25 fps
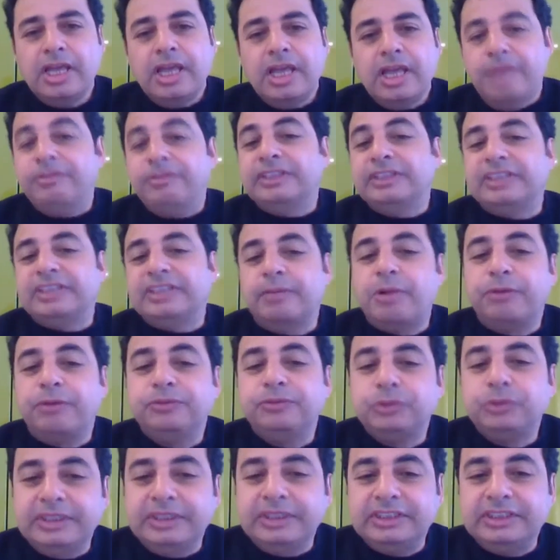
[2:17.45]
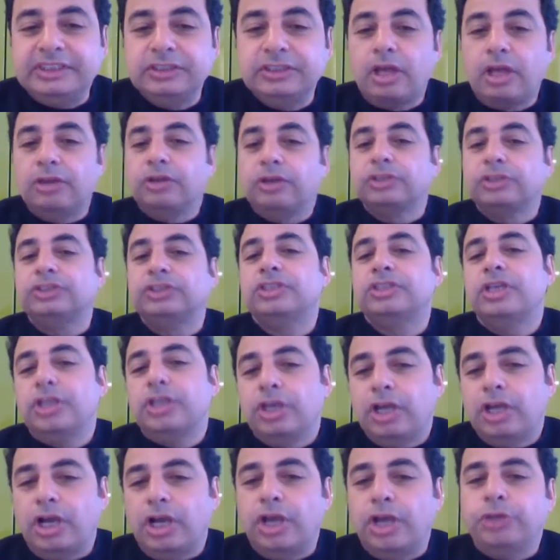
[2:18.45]
If it's above twenty dollars,
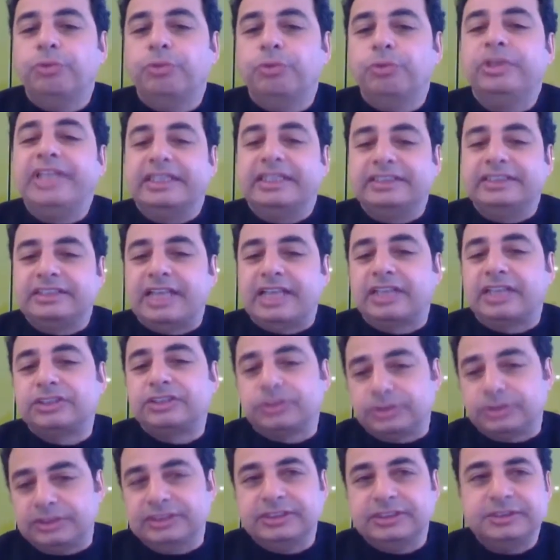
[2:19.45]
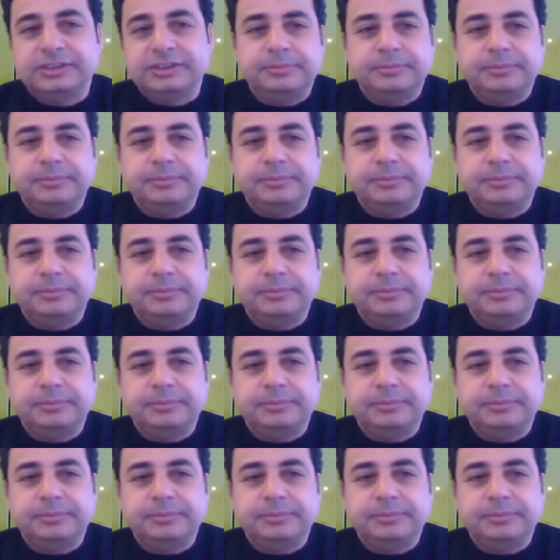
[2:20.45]
uh, you will get a tax receipt.